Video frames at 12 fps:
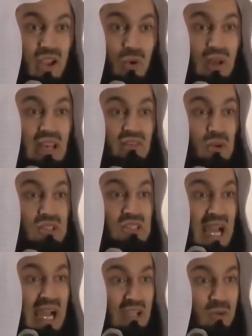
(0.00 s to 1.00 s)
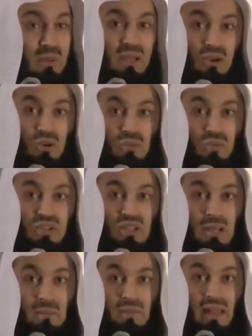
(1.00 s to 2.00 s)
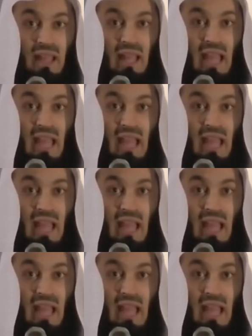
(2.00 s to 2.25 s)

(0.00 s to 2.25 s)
Well, if you try to be a good Muslim